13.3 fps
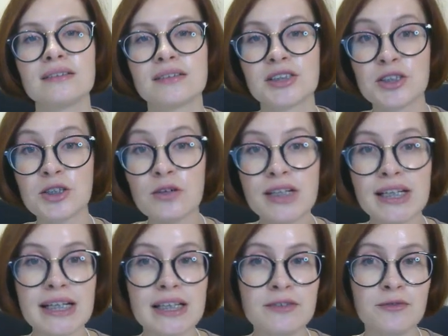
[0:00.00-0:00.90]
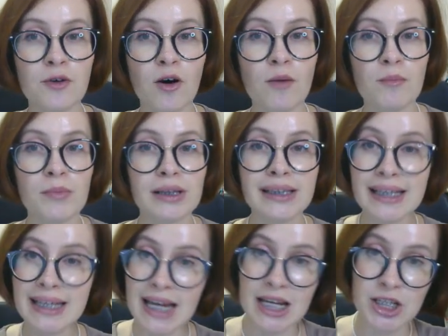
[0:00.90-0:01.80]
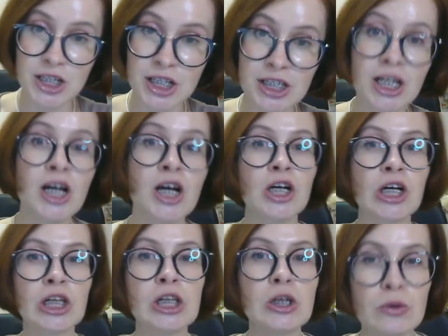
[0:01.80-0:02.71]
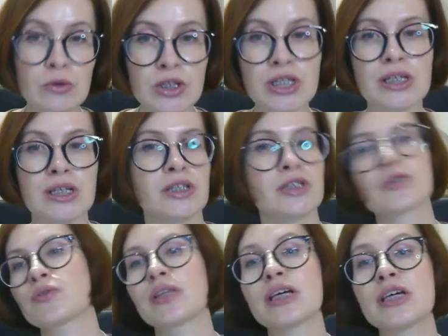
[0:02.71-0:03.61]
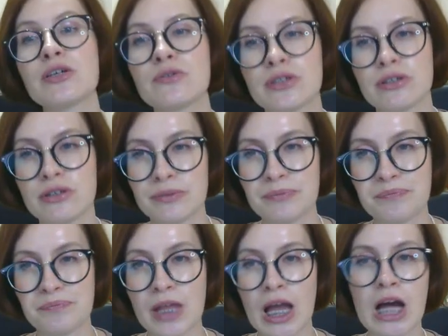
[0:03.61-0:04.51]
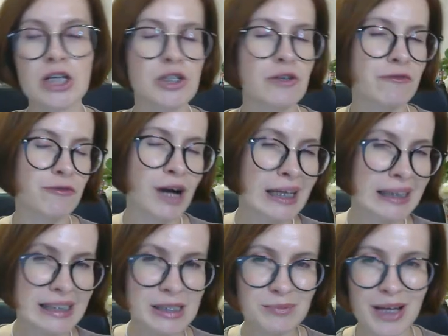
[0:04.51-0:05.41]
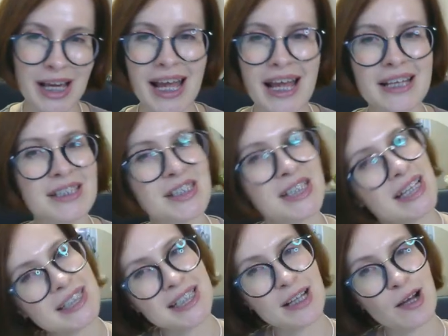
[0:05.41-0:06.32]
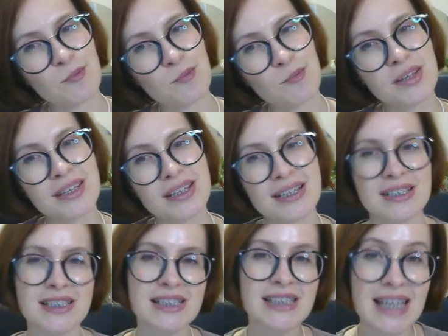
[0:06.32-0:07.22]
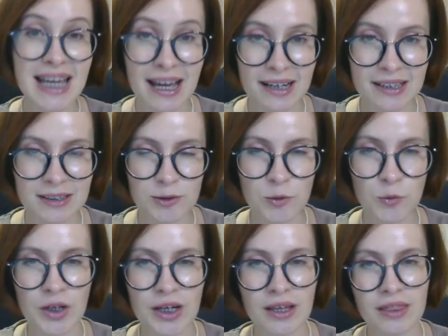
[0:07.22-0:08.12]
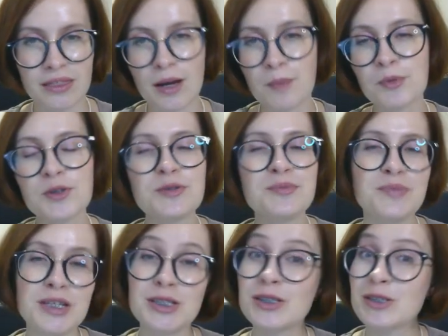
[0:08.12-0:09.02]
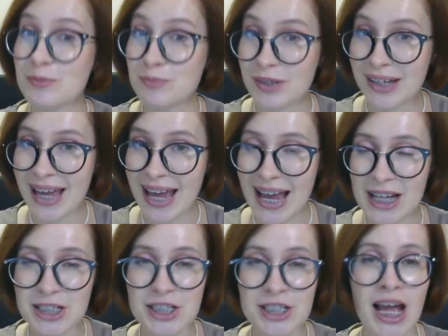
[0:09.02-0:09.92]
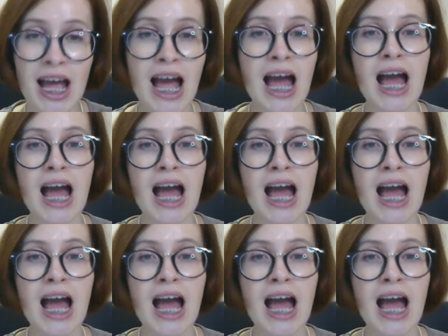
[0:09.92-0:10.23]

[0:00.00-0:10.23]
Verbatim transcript: uh, serving it from location closest to the user. So frankly speaking, setting up the CDN with WP Supercache